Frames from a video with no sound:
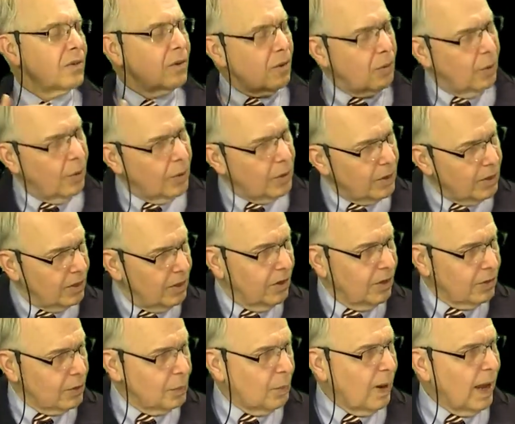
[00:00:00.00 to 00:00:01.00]
quoted
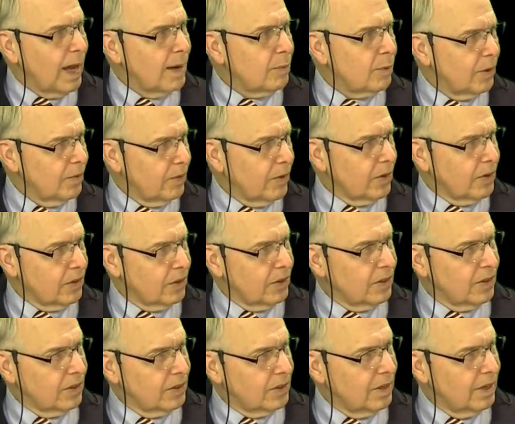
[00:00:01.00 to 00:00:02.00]
those Bible
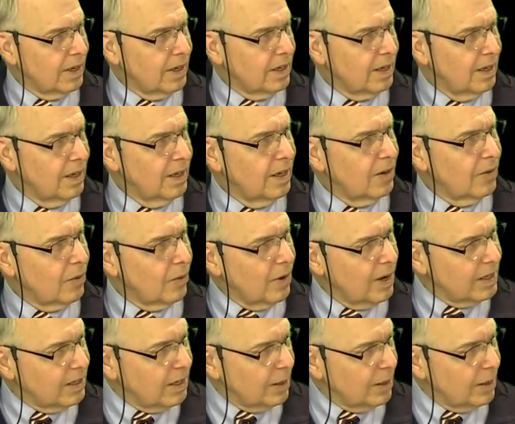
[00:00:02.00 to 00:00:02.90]
verses that raise